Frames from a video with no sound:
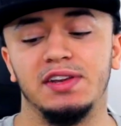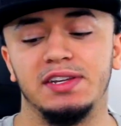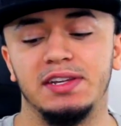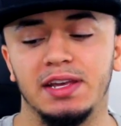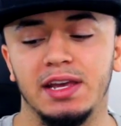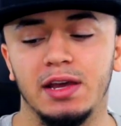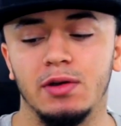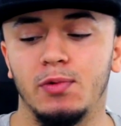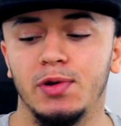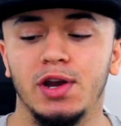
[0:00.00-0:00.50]
he
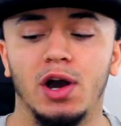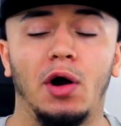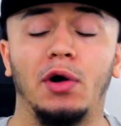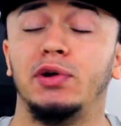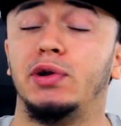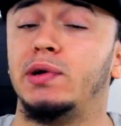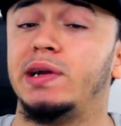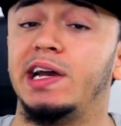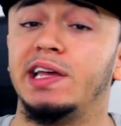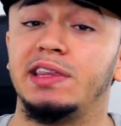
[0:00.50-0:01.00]
did, we all
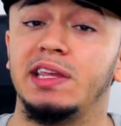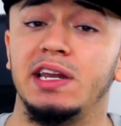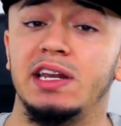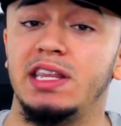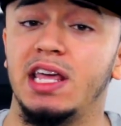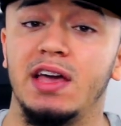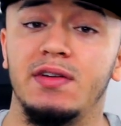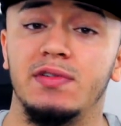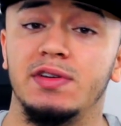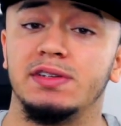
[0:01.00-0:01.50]
know Anthony
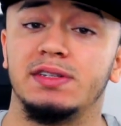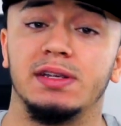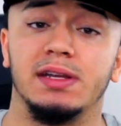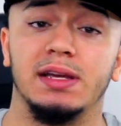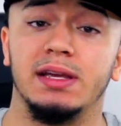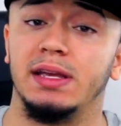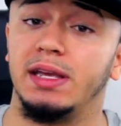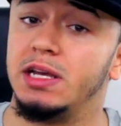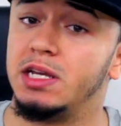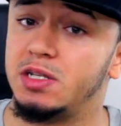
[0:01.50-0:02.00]
Davis
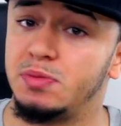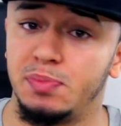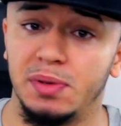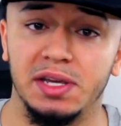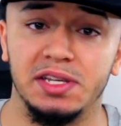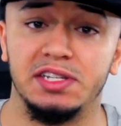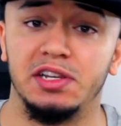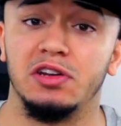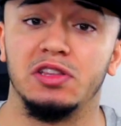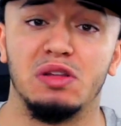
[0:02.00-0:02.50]
gets
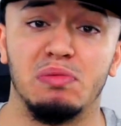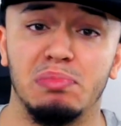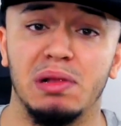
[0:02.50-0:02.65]
busy on the